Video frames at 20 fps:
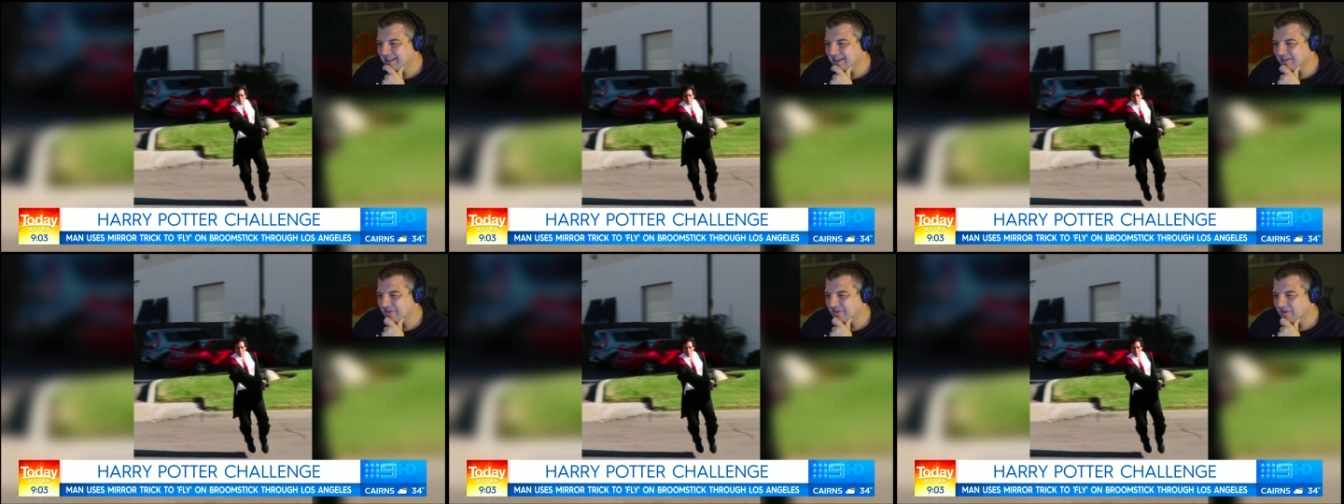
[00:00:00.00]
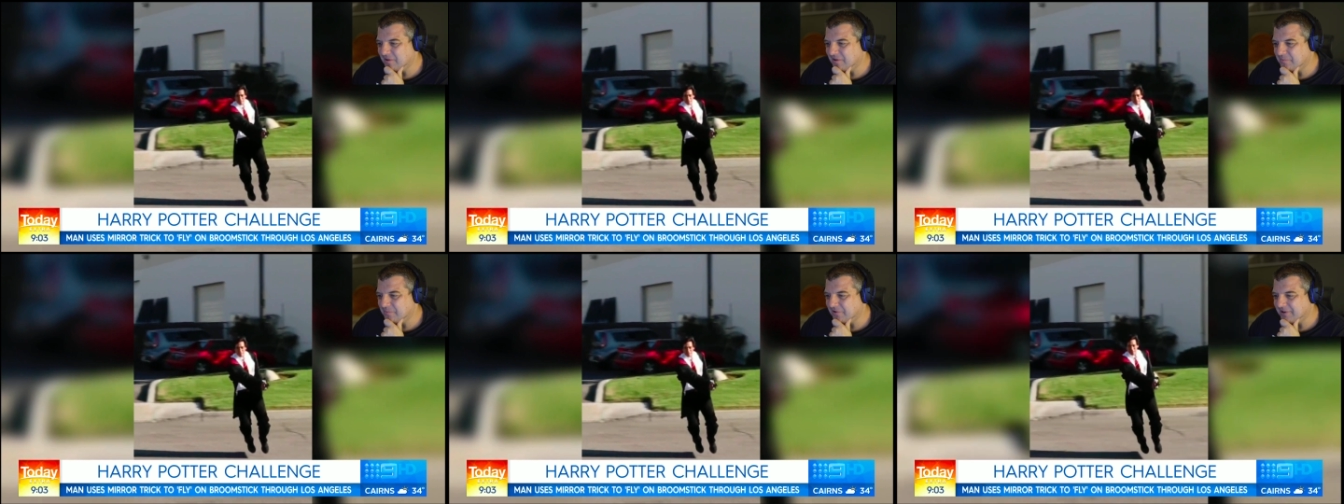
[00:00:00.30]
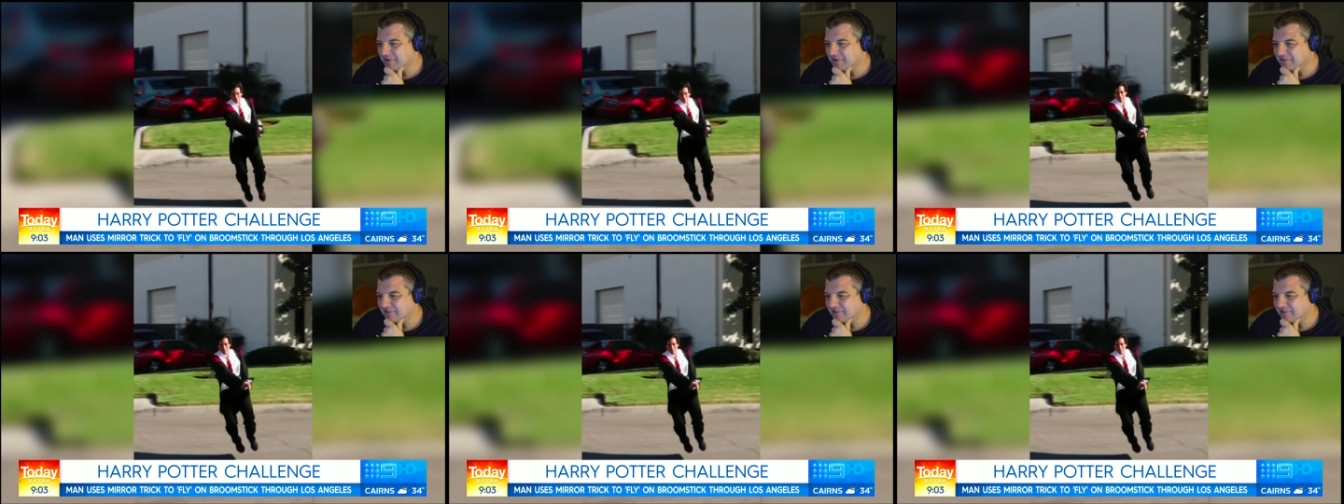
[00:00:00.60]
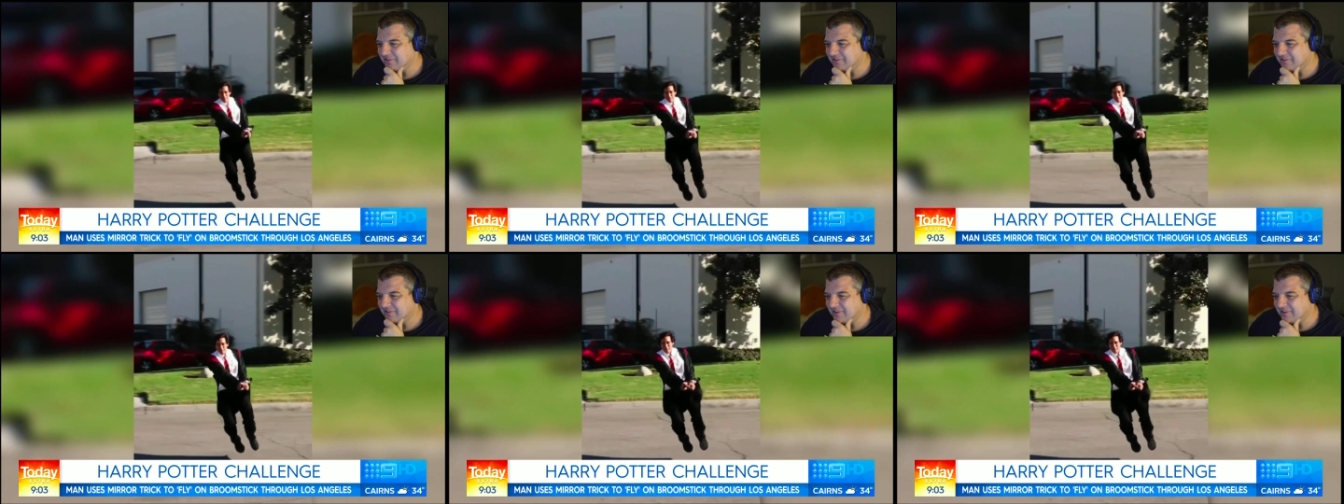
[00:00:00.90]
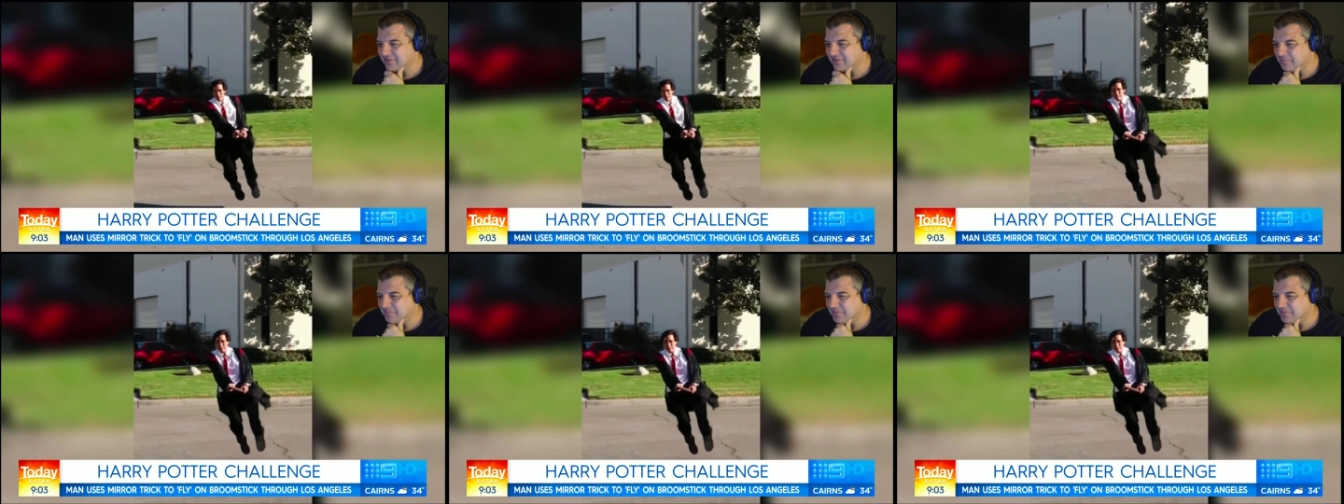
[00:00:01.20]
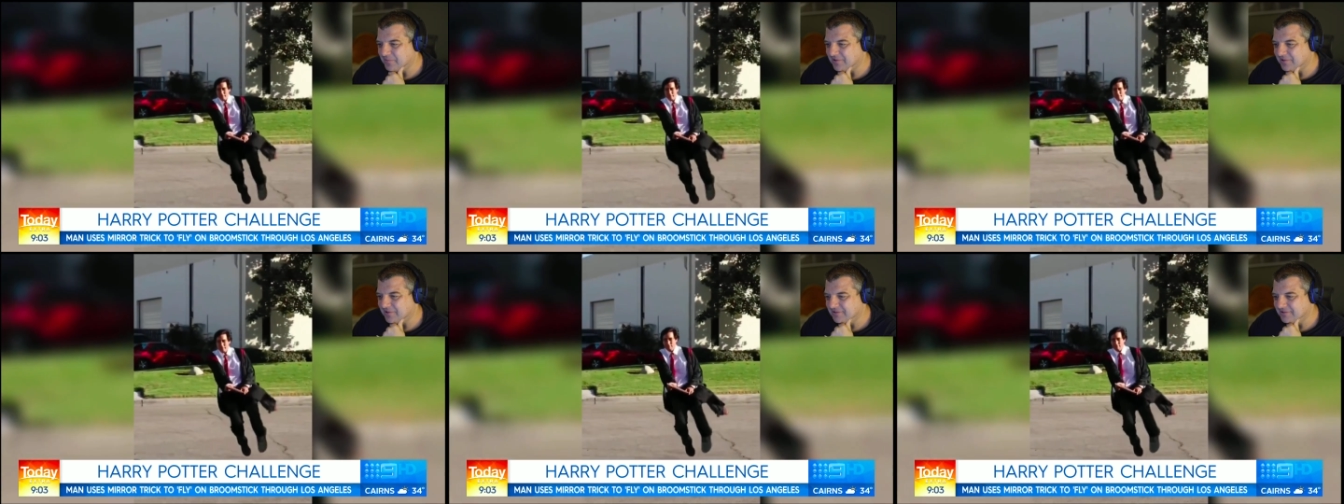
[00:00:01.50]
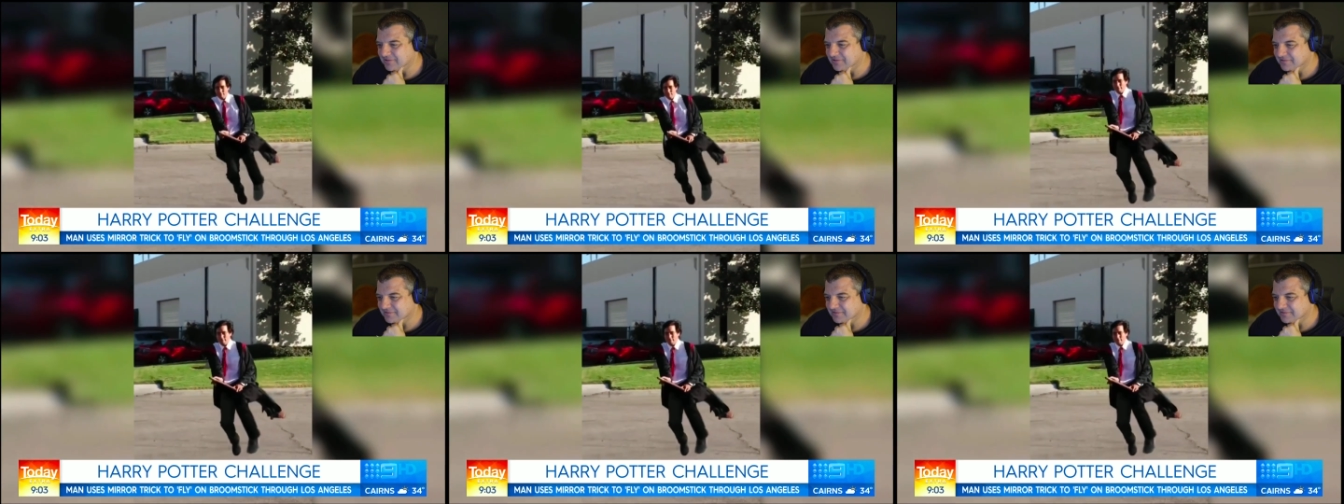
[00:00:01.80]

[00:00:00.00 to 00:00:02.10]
At no point do you see the skateboard.